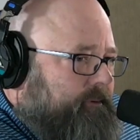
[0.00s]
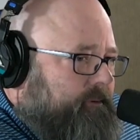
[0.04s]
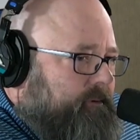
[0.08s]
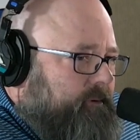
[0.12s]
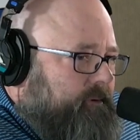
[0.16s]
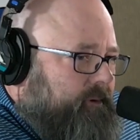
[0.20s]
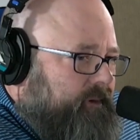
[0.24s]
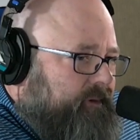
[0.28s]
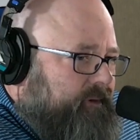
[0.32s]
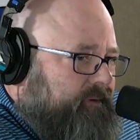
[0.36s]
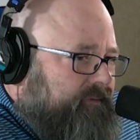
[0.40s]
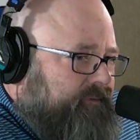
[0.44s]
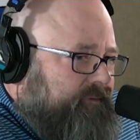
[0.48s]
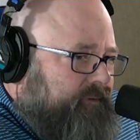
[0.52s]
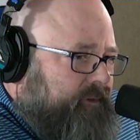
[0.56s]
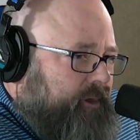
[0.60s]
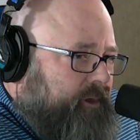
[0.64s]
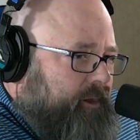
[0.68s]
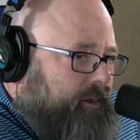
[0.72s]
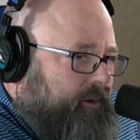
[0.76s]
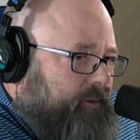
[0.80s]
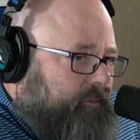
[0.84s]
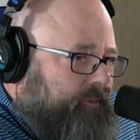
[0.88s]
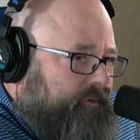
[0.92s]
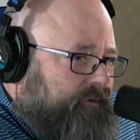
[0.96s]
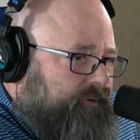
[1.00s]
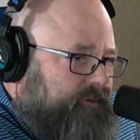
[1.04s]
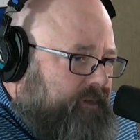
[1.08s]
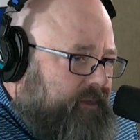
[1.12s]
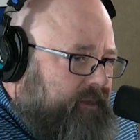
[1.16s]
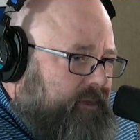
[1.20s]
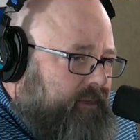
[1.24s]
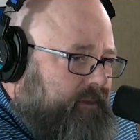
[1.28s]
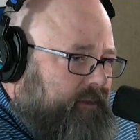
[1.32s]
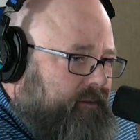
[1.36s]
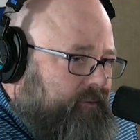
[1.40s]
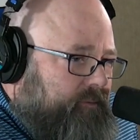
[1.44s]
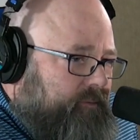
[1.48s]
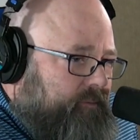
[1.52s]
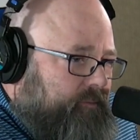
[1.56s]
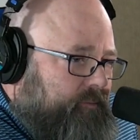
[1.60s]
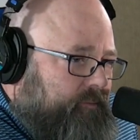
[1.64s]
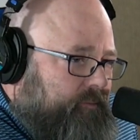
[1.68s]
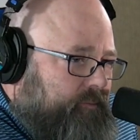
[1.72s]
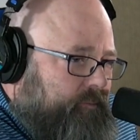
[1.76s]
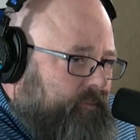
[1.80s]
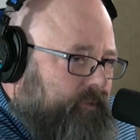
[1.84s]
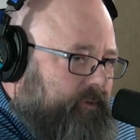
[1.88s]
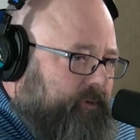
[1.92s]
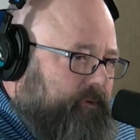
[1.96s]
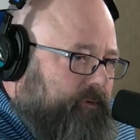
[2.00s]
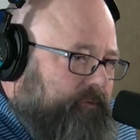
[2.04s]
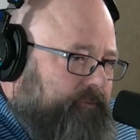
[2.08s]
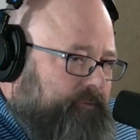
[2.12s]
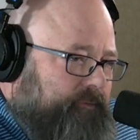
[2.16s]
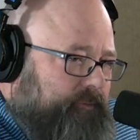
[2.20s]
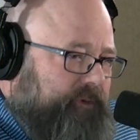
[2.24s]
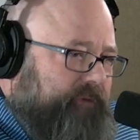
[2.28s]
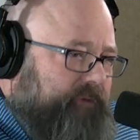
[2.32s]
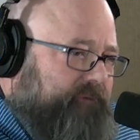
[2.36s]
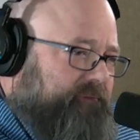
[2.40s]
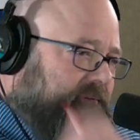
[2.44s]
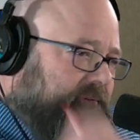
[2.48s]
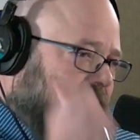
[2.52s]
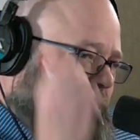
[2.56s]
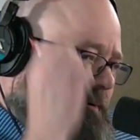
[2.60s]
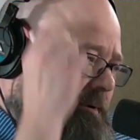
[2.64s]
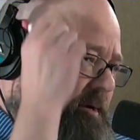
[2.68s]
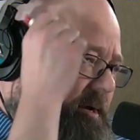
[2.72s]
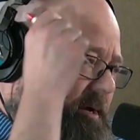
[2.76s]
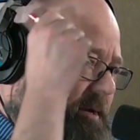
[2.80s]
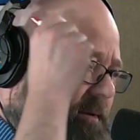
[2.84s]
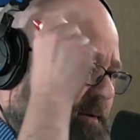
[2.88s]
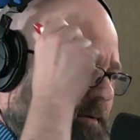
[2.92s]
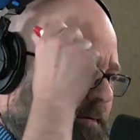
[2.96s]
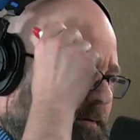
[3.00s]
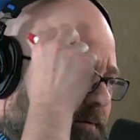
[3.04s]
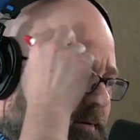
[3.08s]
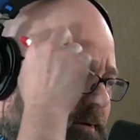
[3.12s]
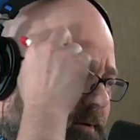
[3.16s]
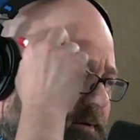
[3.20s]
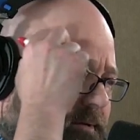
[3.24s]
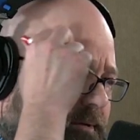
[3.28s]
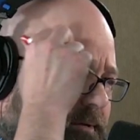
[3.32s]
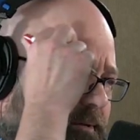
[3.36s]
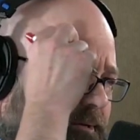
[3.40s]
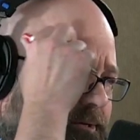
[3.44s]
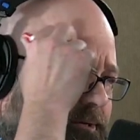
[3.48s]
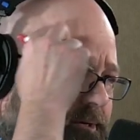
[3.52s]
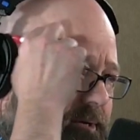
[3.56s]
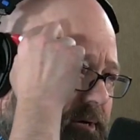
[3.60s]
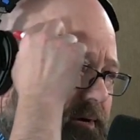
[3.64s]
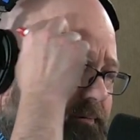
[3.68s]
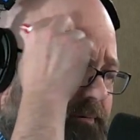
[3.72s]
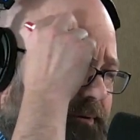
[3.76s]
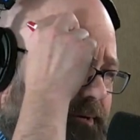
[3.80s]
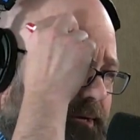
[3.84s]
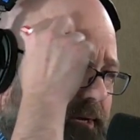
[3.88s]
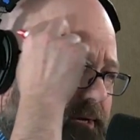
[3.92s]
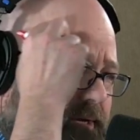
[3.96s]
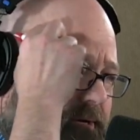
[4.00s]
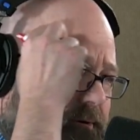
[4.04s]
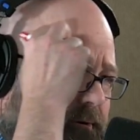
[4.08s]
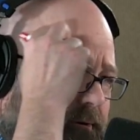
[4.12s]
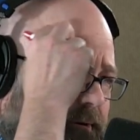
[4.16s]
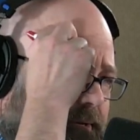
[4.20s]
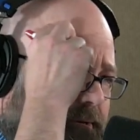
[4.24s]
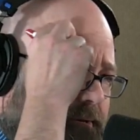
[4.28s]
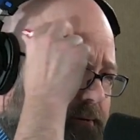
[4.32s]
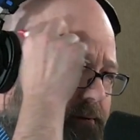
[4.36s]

I guess, flaw or mistake when those are being filled out and sent to you that you have to get corrected?